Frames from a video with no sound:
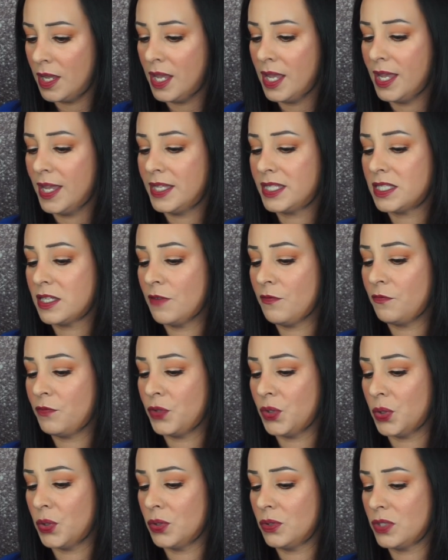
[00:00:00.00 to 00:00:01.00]
It's
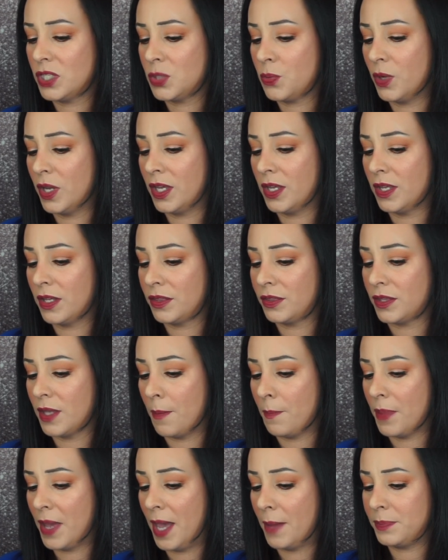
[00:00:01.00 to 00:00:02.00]
infused with
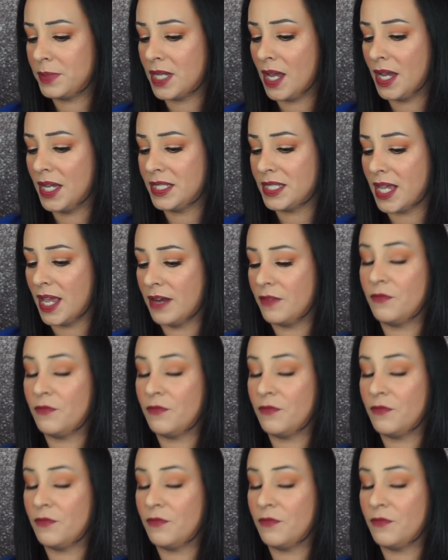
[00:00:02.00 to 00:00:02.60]
peptides and